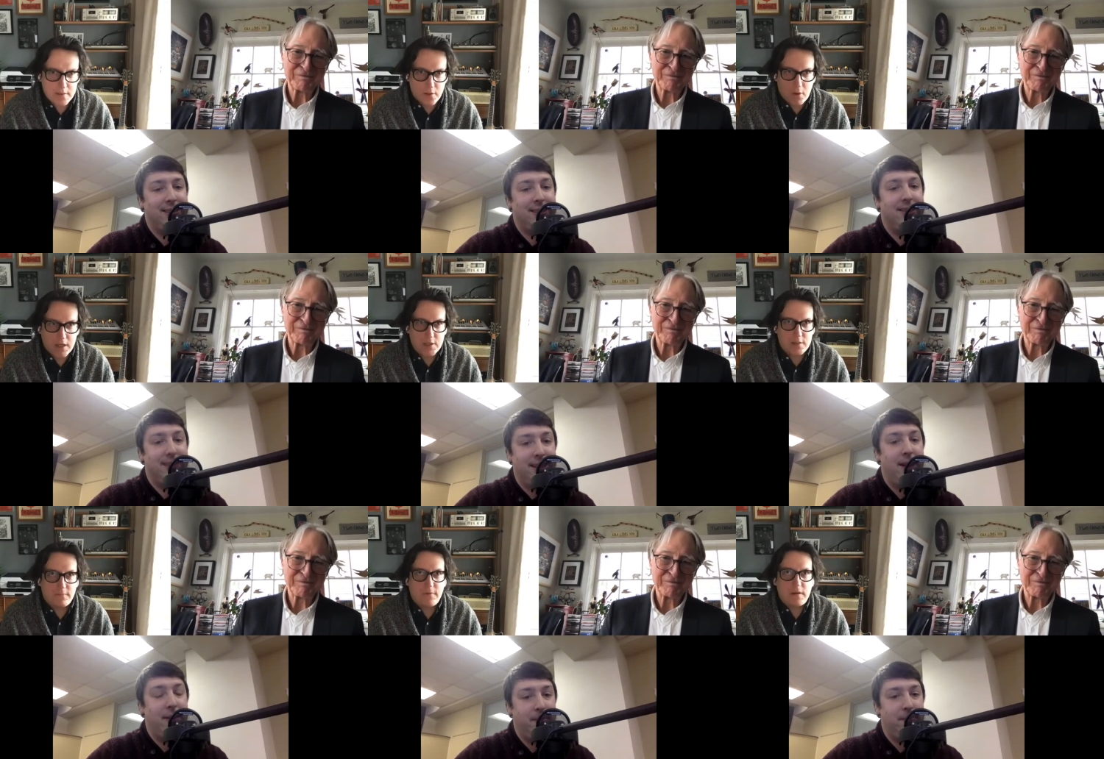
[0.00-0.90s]
Speaker 1: You know, I
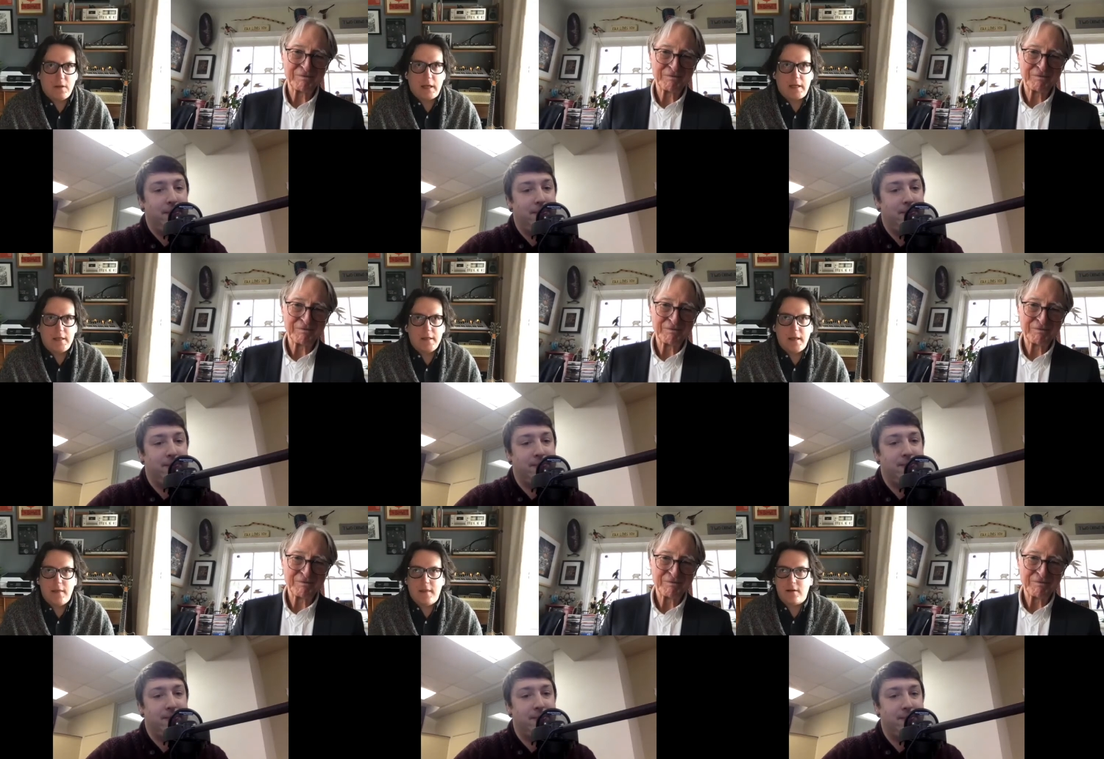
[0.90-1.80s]
just feel like
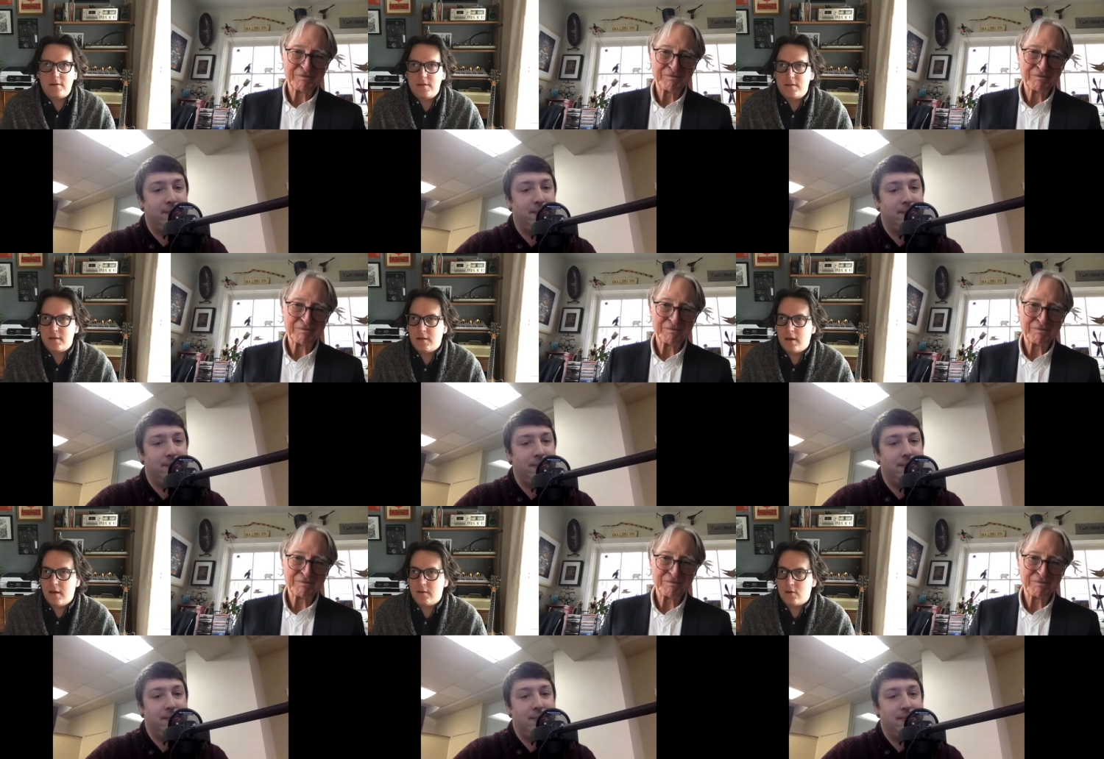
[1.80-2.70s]
there's
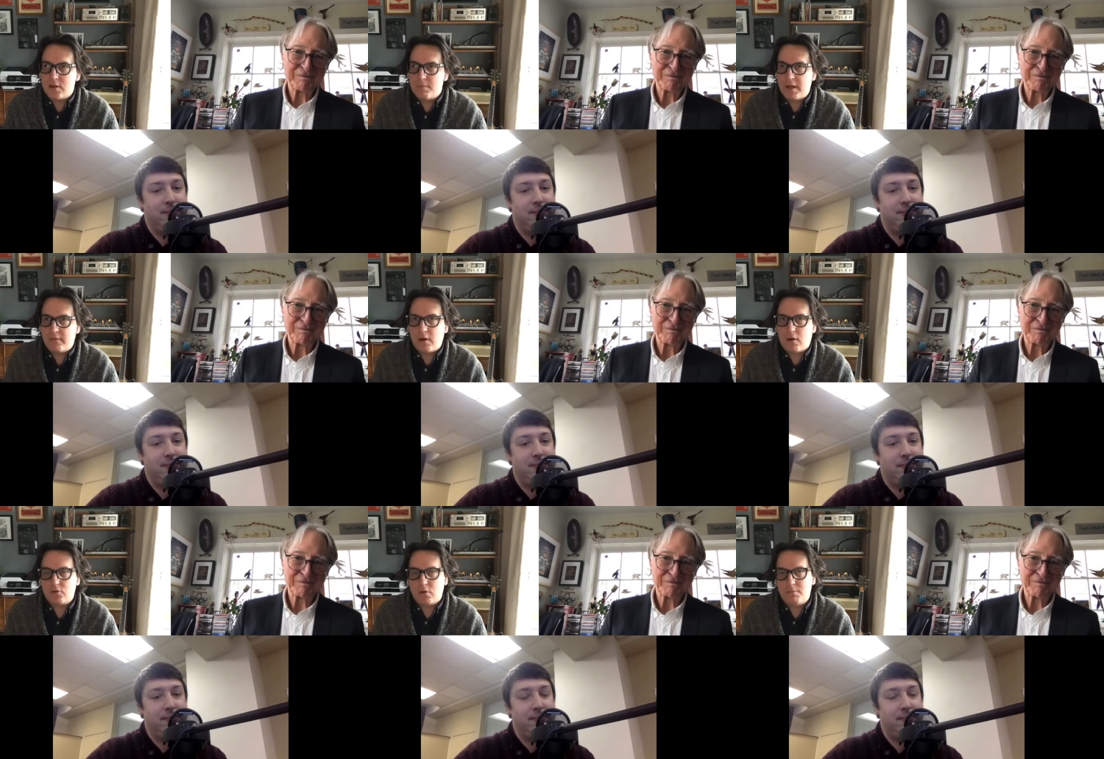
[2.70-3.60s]
there's a bit of
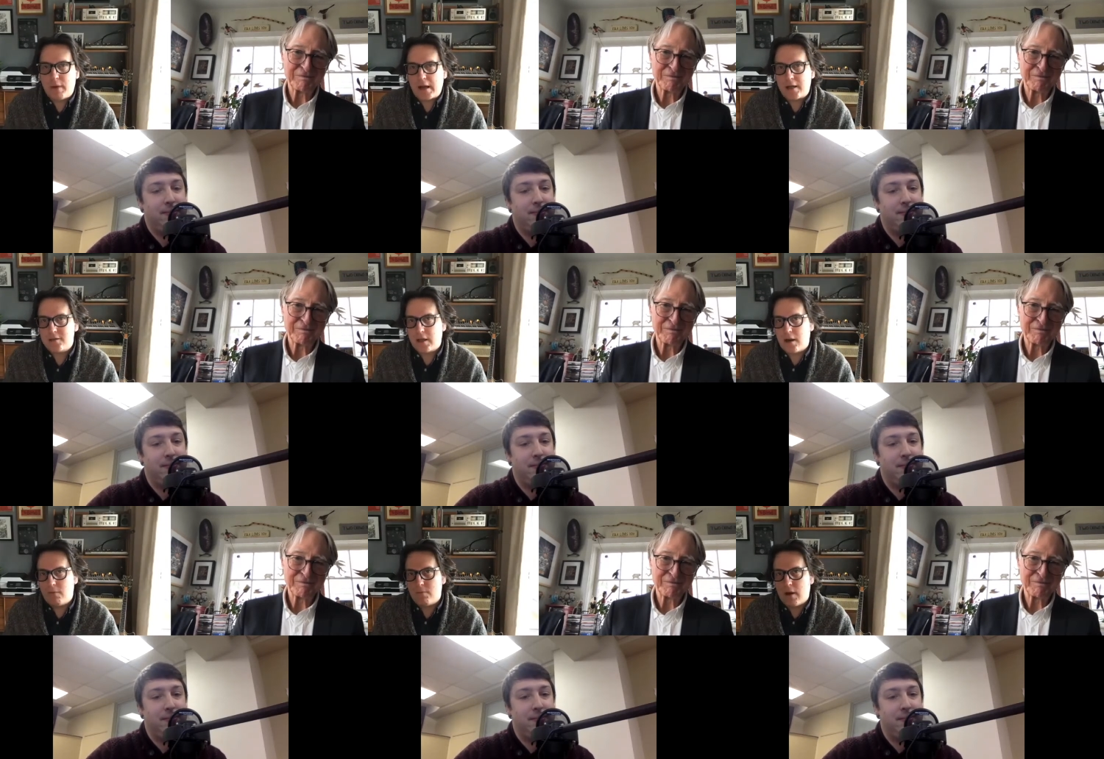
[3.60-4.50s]
cultural baggage that I
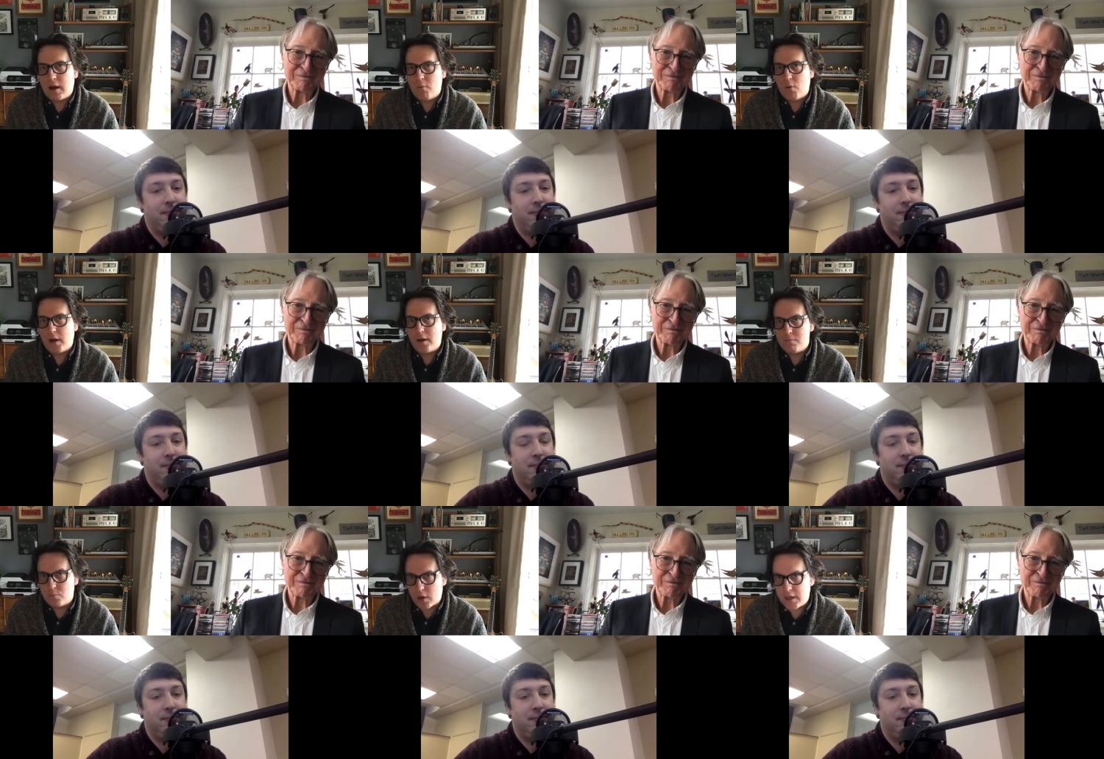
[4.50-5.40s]
I want to
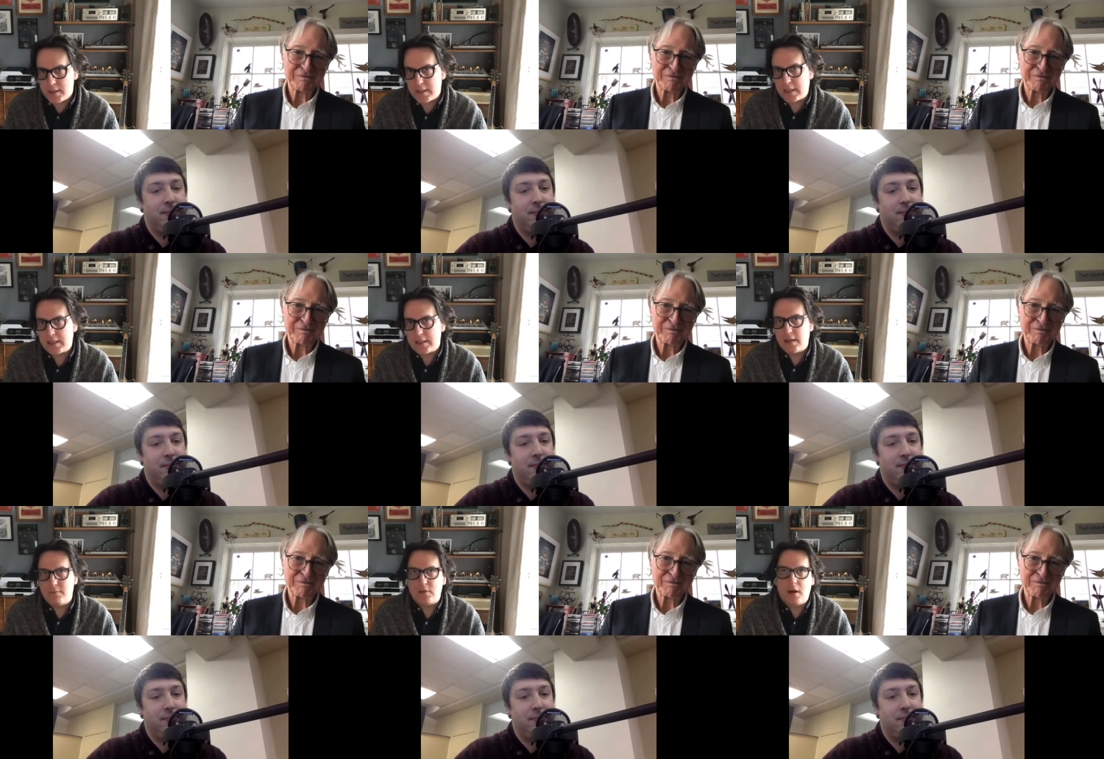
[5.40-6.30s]
embrace, and at the same
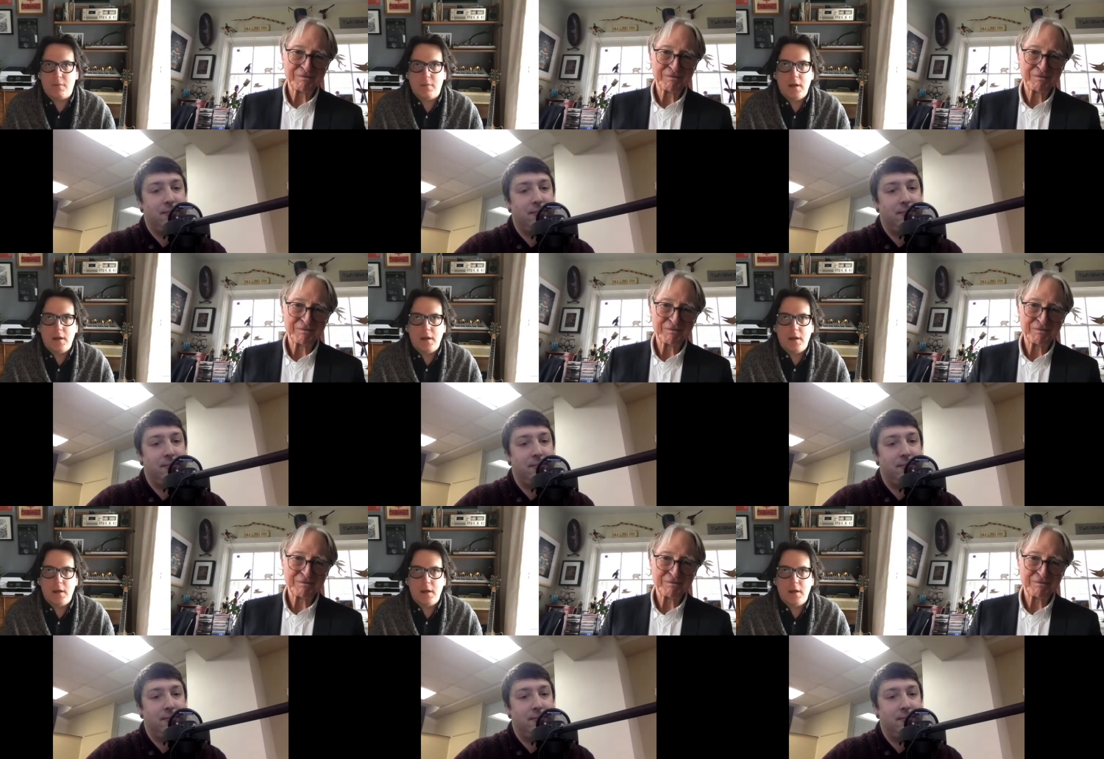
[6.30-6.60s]
time,